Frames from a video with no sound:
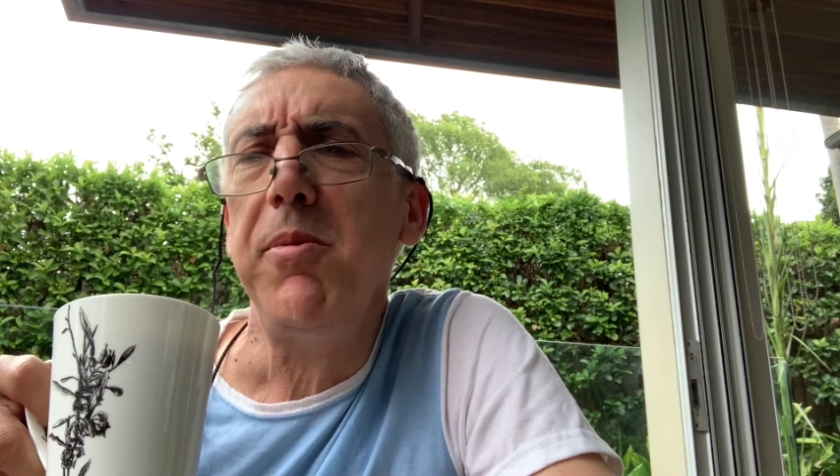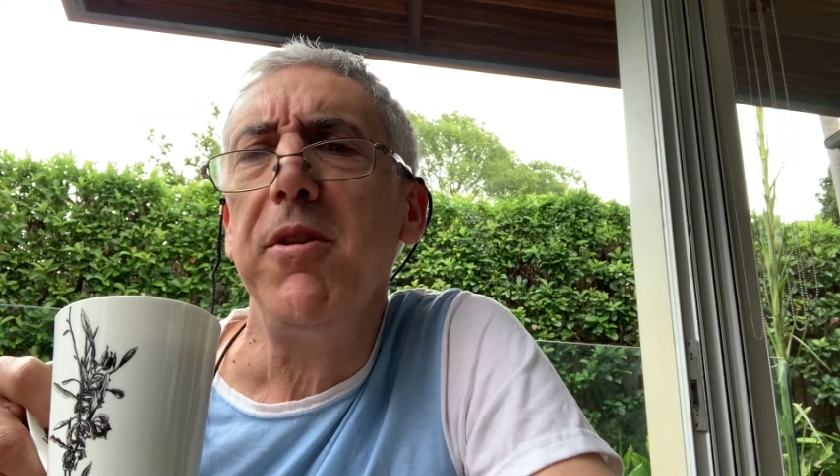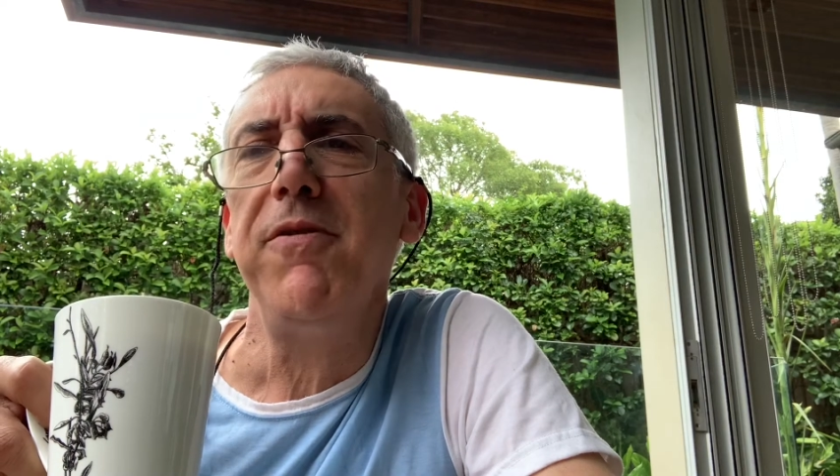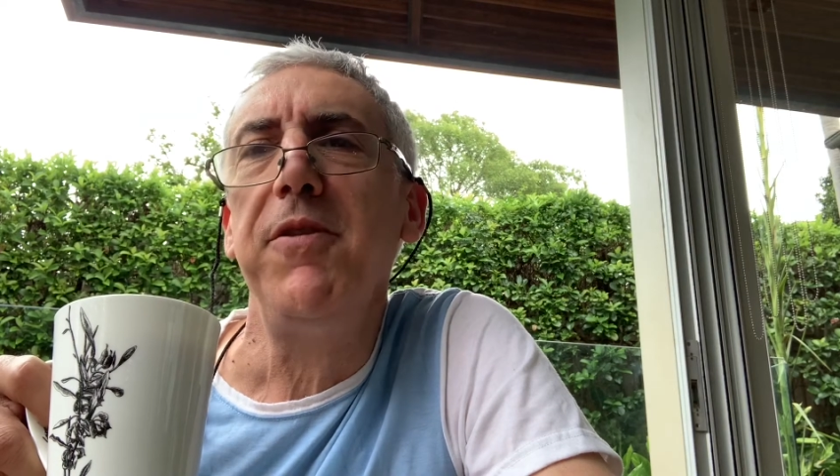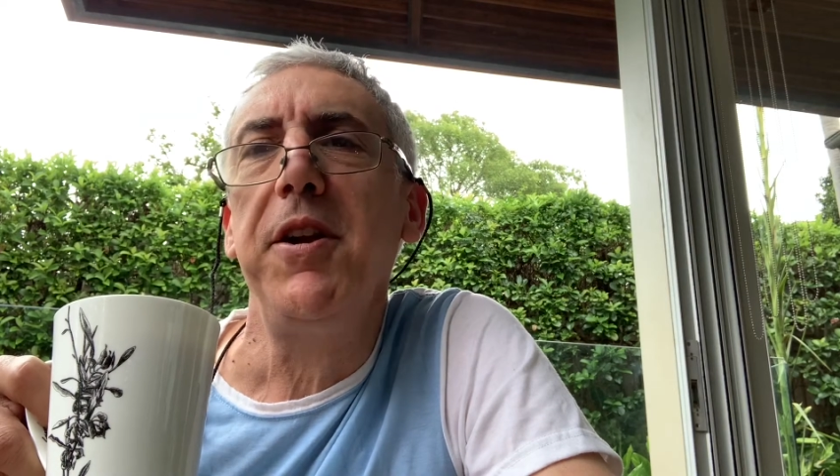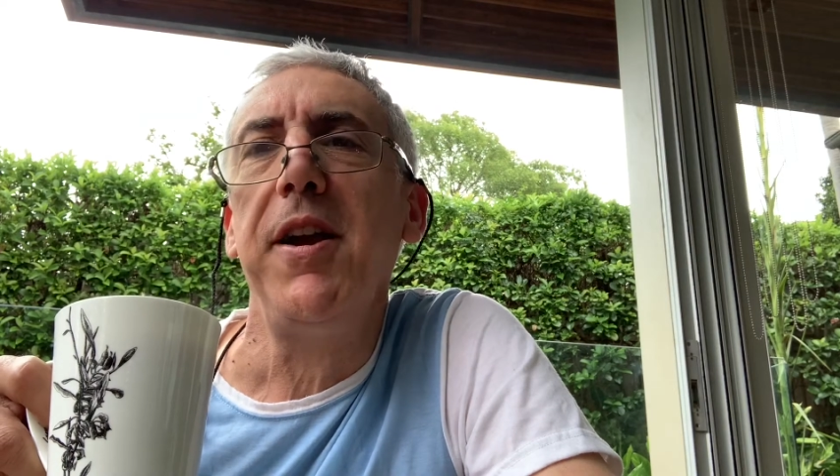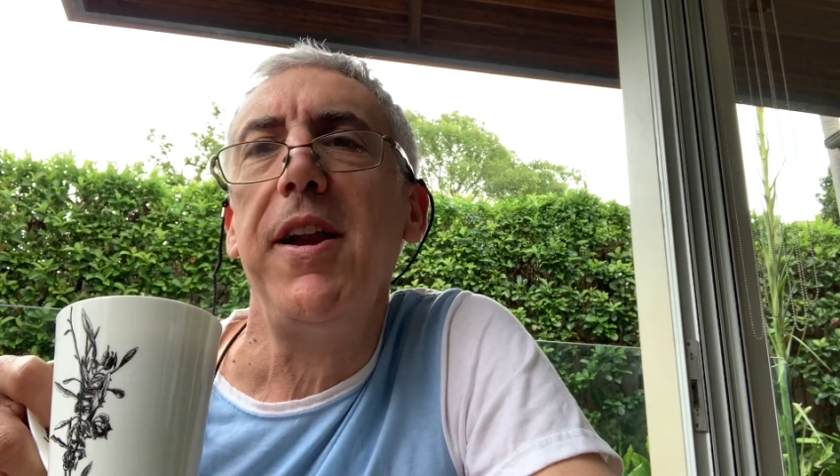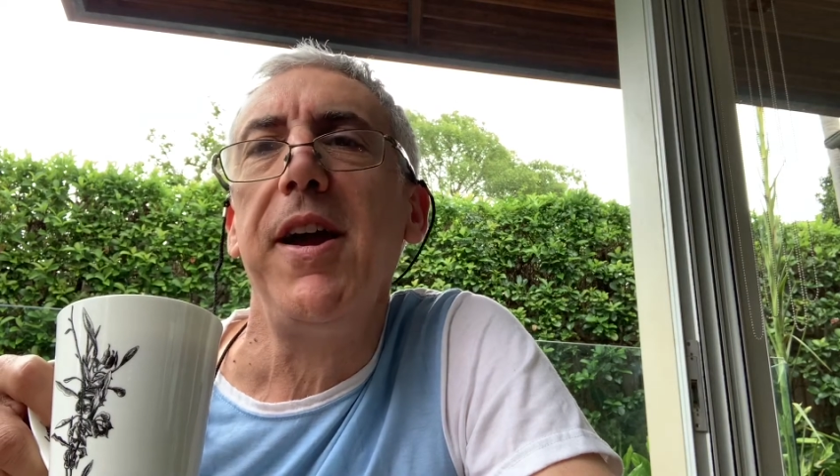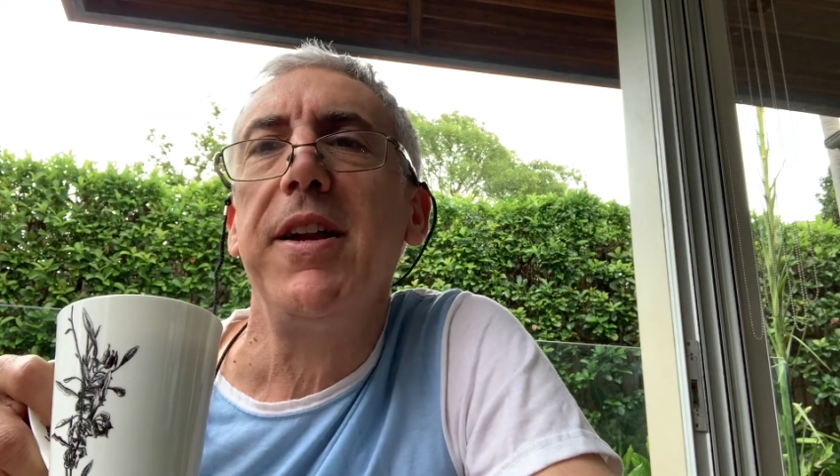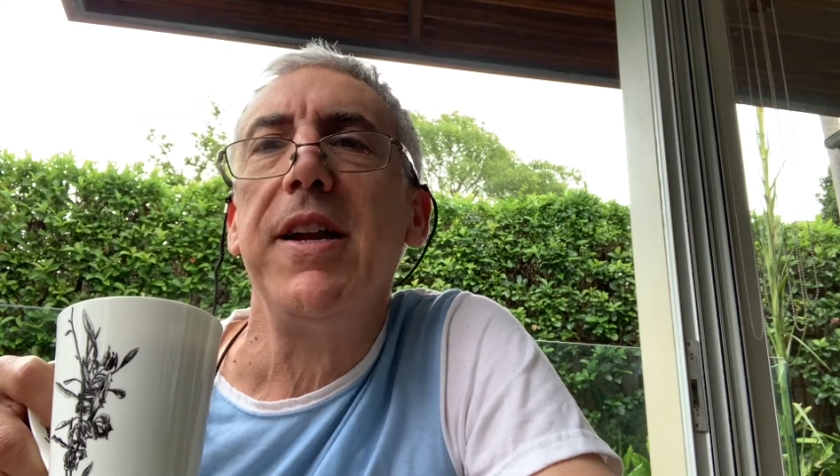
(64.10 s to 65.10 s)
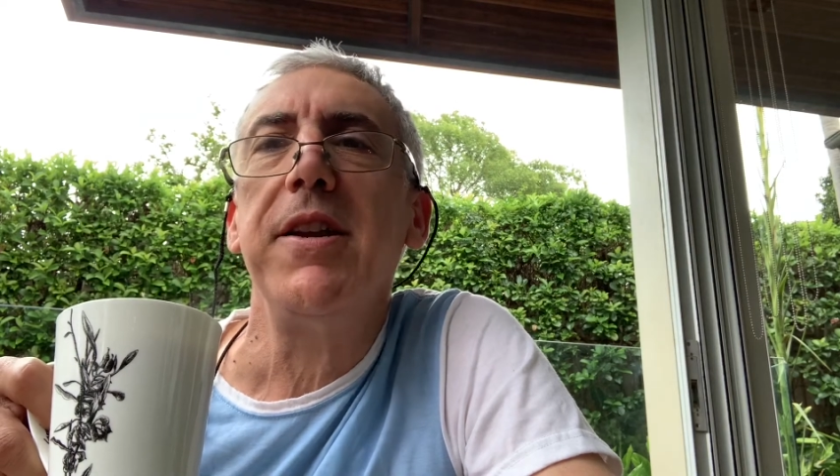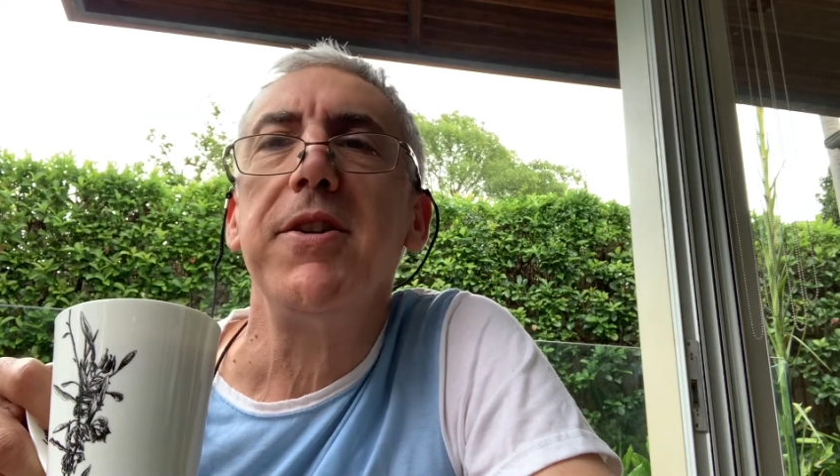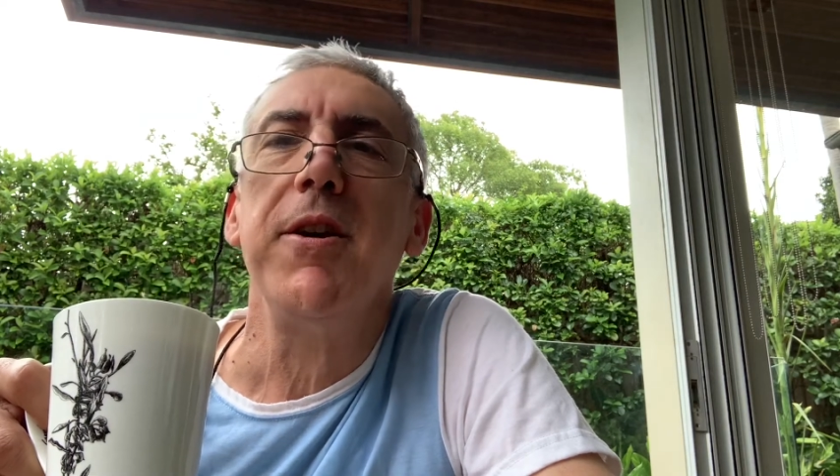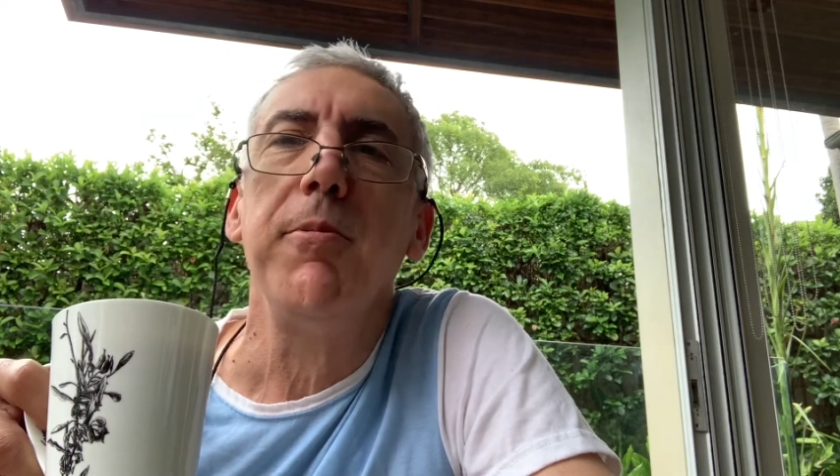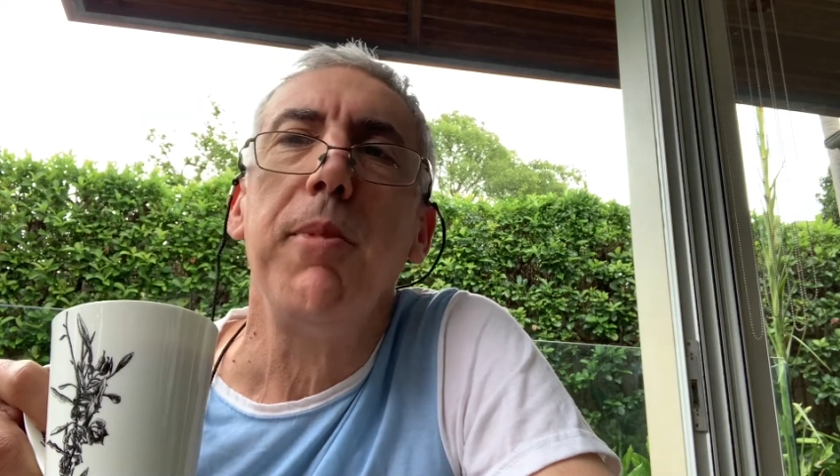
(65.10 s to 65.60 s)
have figured out how to get into
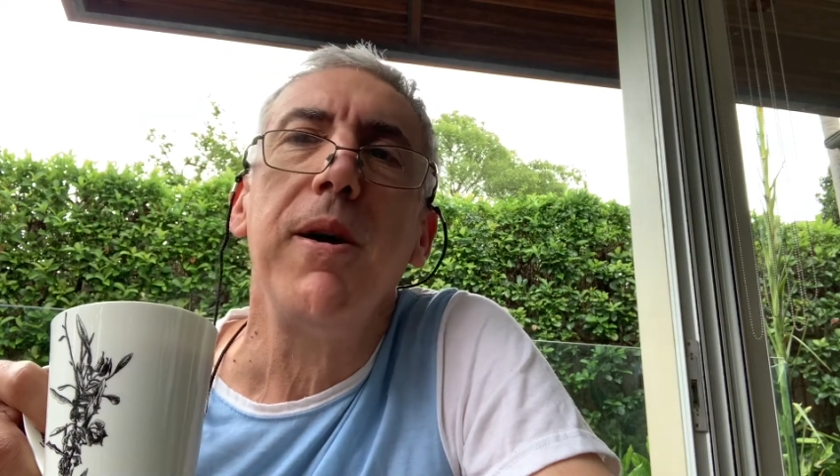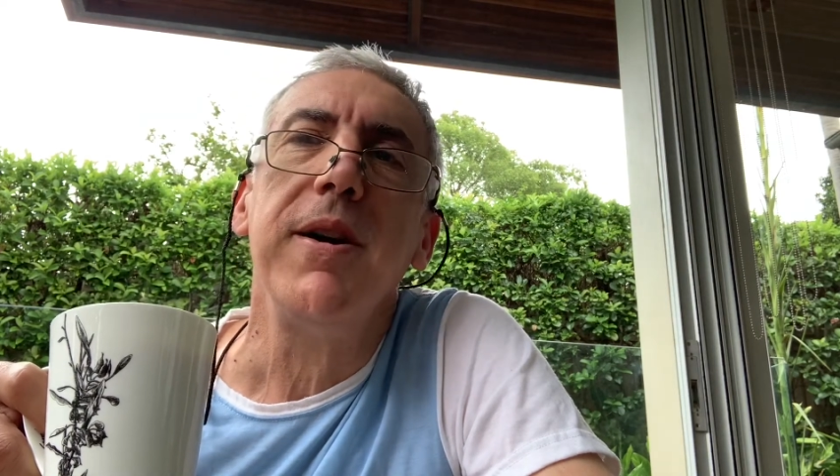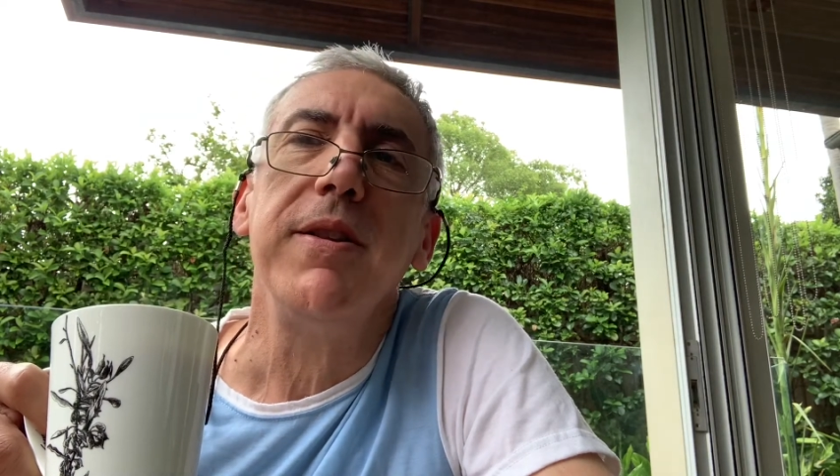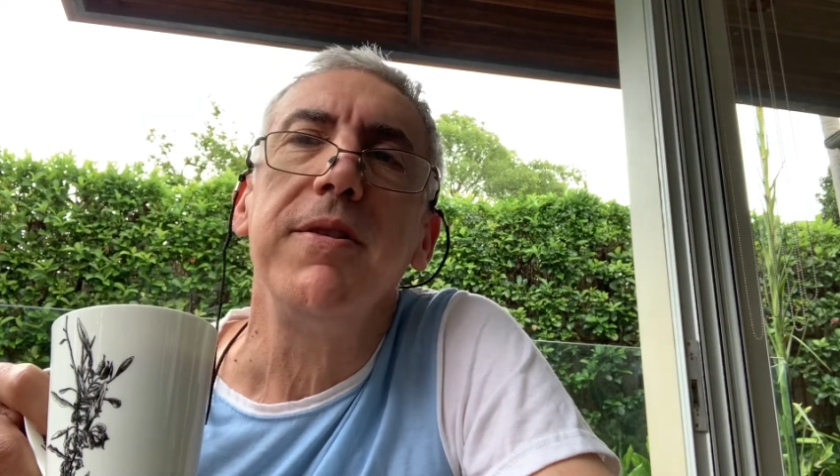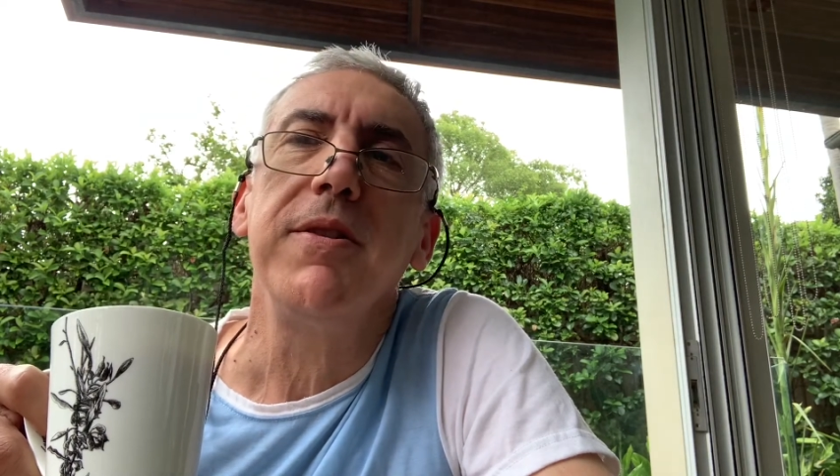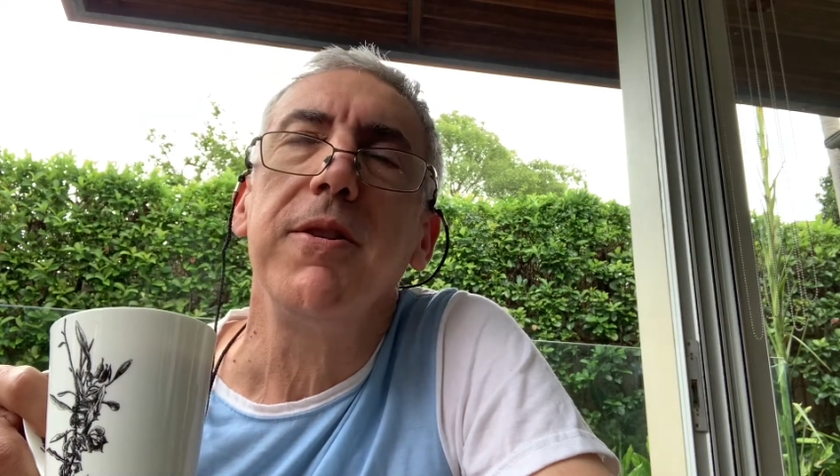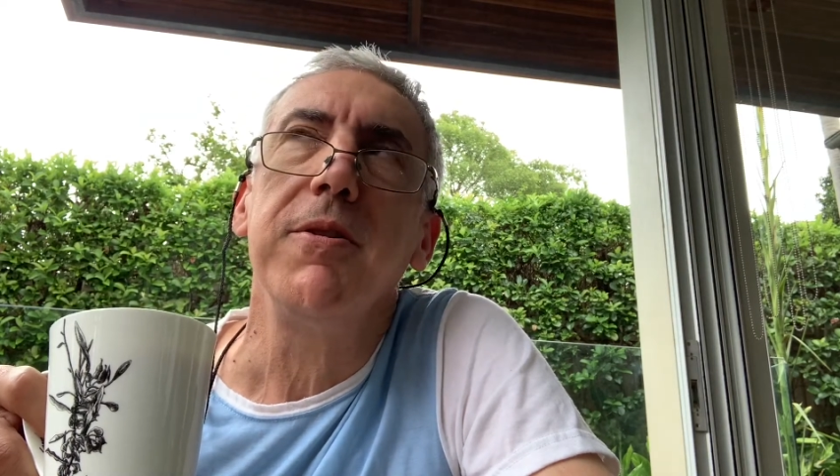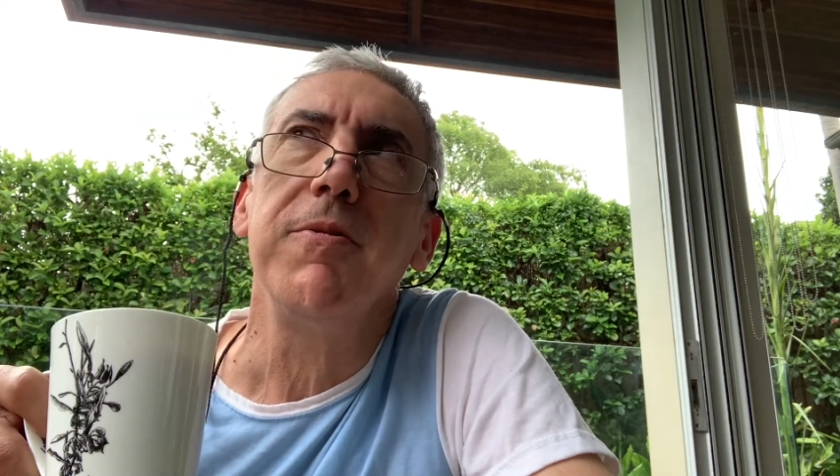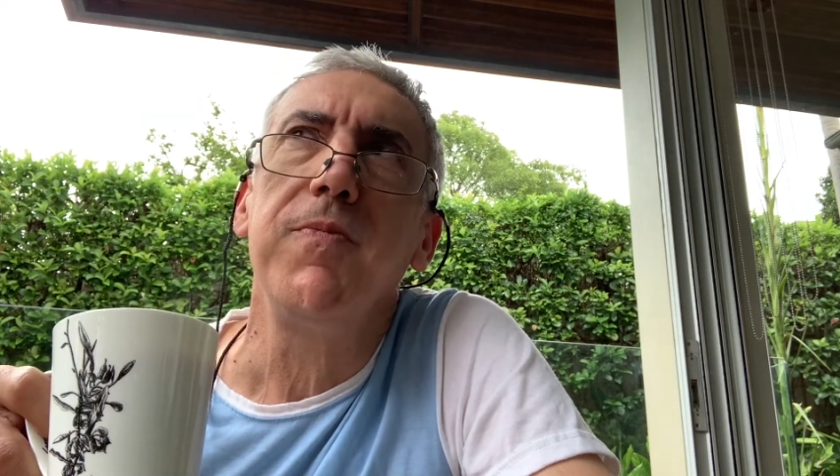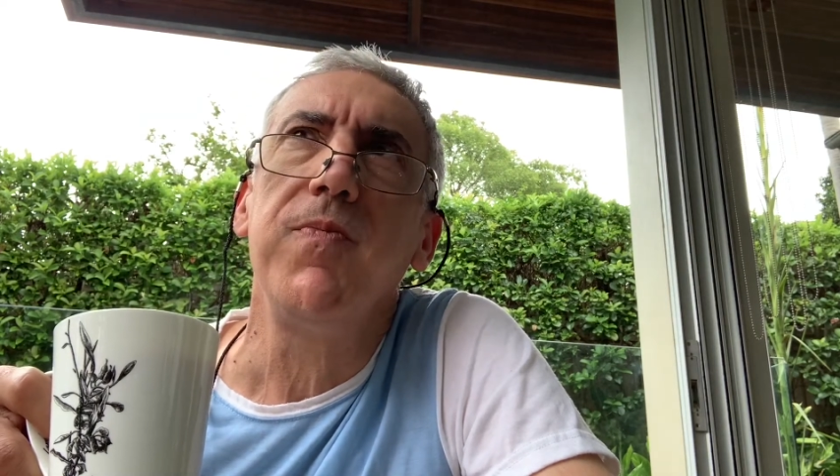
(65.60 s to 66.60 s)
our minds, you know.